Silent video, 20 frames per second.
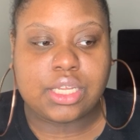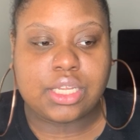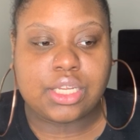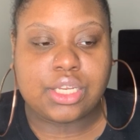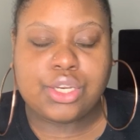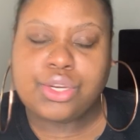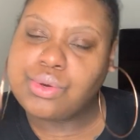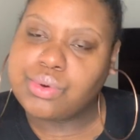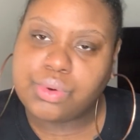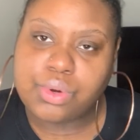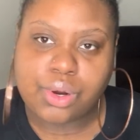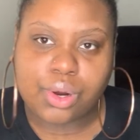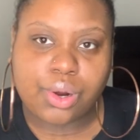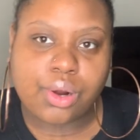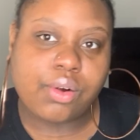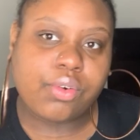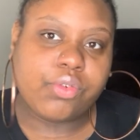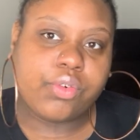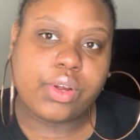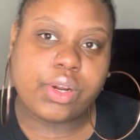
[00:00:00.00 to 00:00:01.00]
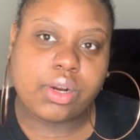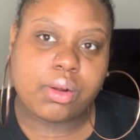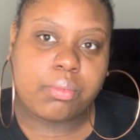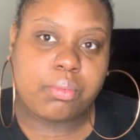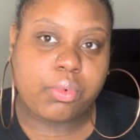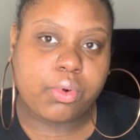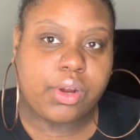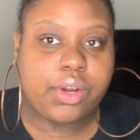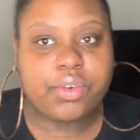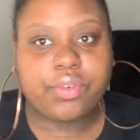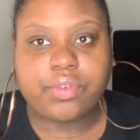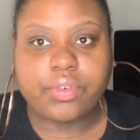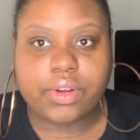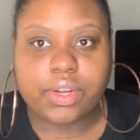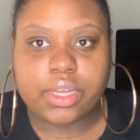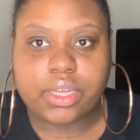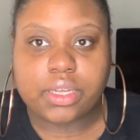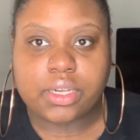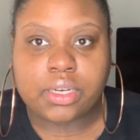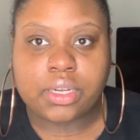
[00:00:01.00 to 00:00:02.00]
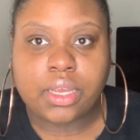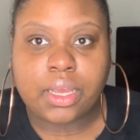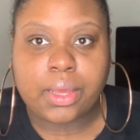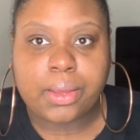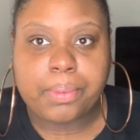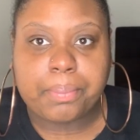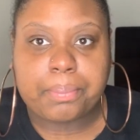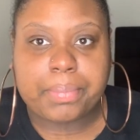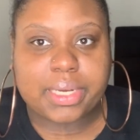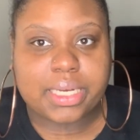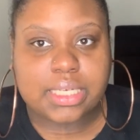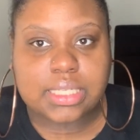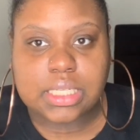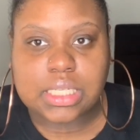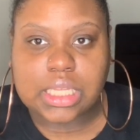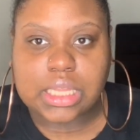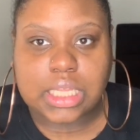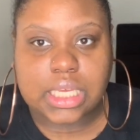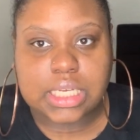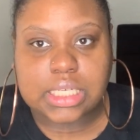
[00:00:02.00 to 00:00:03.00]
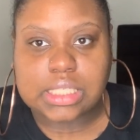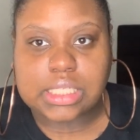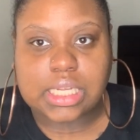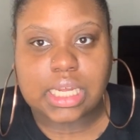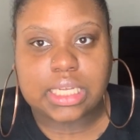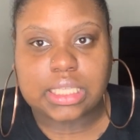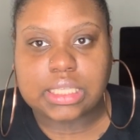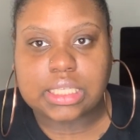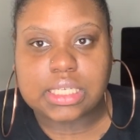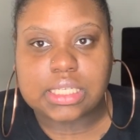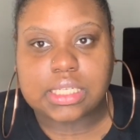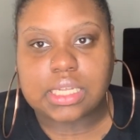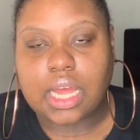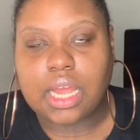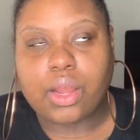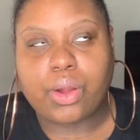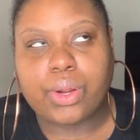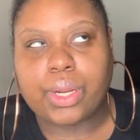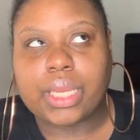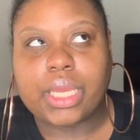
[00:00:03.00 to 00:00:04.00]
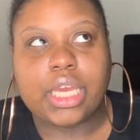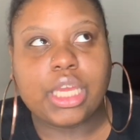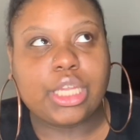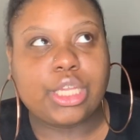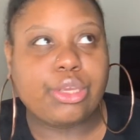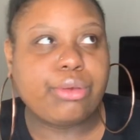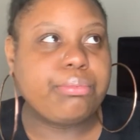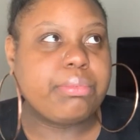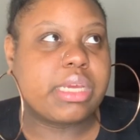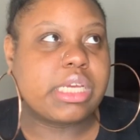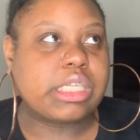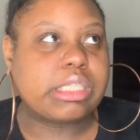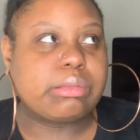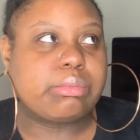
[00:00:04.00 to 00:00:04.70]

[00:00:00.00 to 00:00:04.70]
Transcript: new girlfriend or boyfriend because of things like this like or can you mix